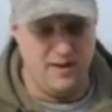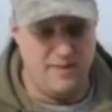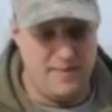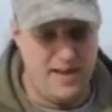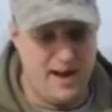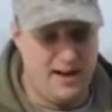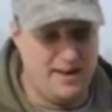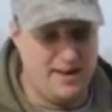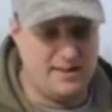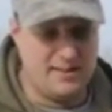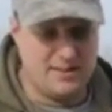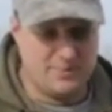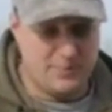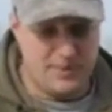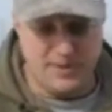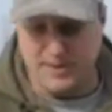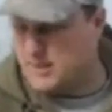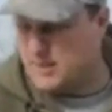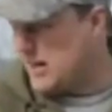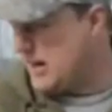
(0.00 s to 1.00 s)
Now, in the
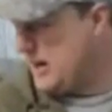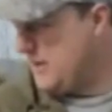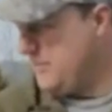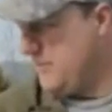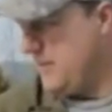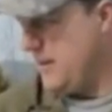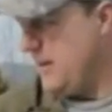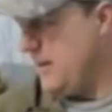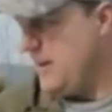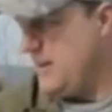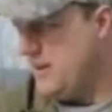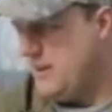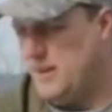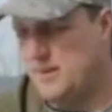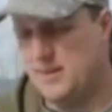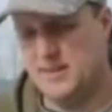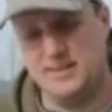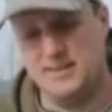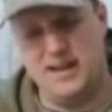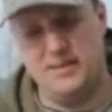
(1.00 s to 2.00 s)
springtime,
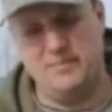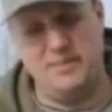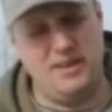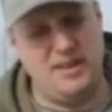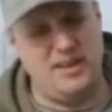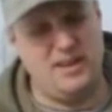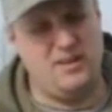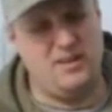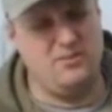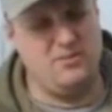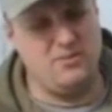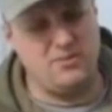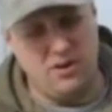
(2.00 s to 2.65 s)
it does not mean that you